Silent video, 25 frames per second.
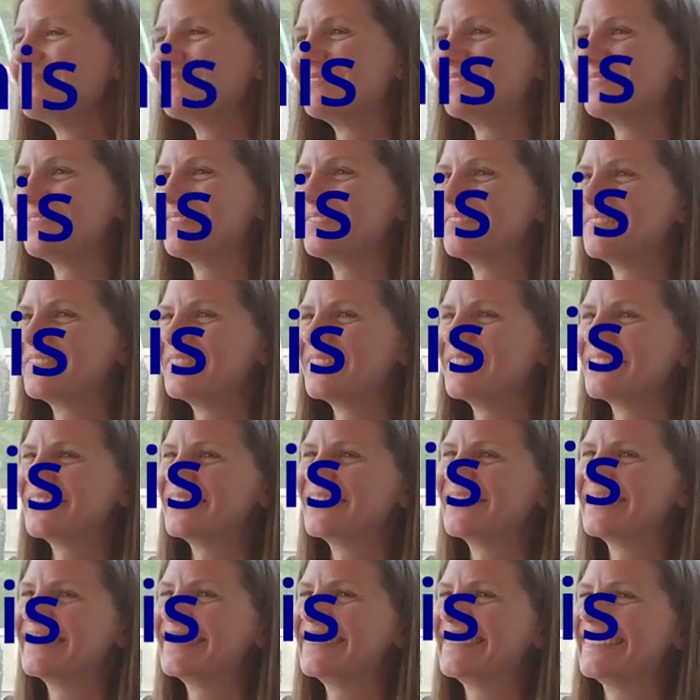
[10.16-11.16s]
Whoa,
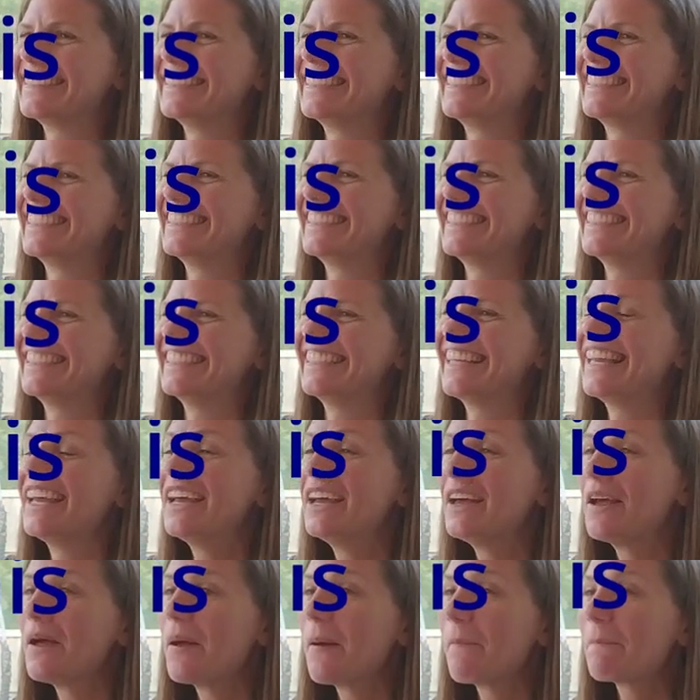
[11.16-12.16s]
yeah. Who
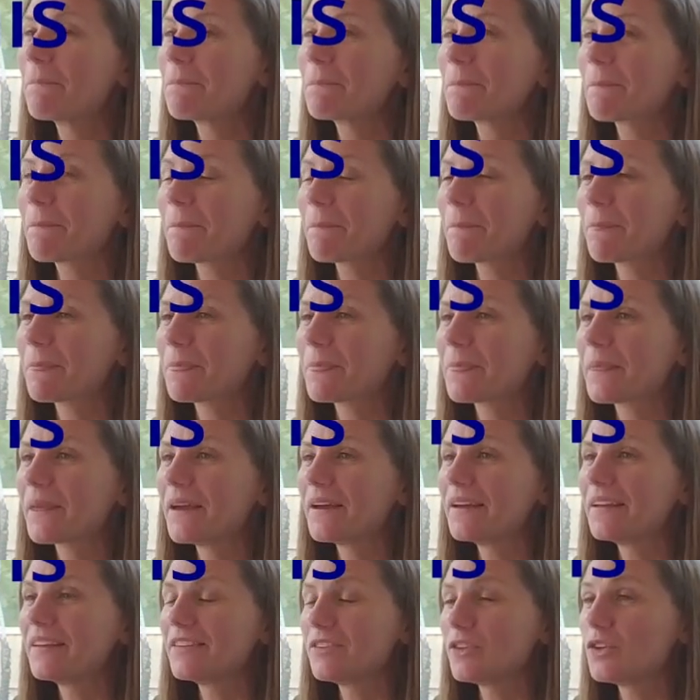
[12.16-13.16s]
needs lights in the
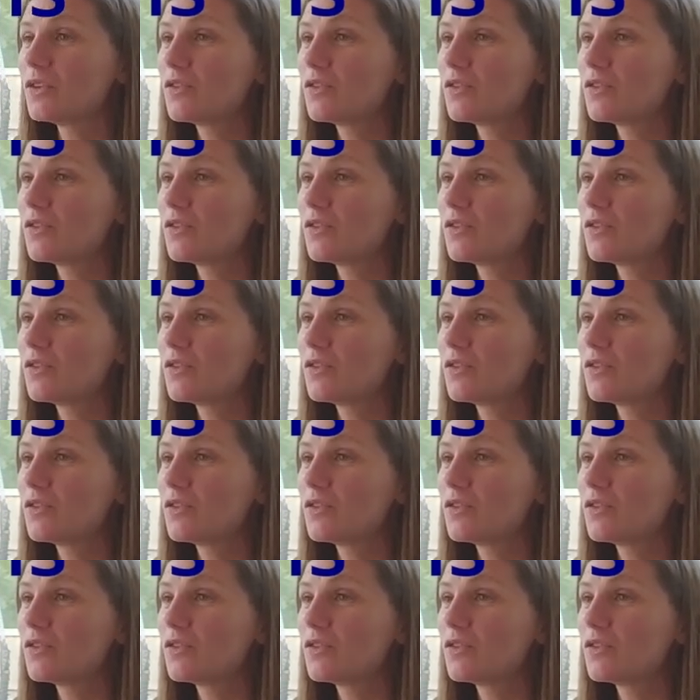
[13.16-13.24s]
summer?